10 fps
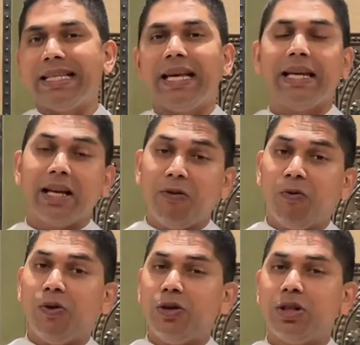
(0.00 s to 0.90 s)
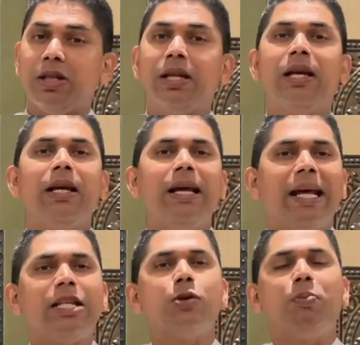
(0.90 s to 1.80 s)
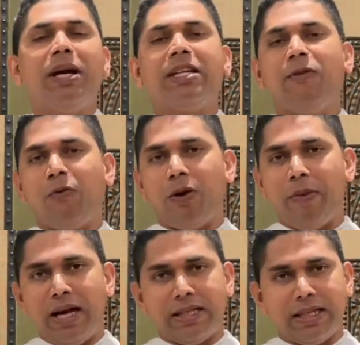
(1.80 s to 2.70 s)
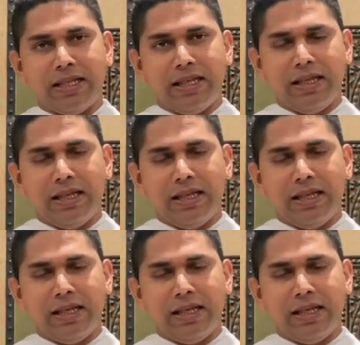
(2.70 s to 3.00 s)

and conversion expected from us.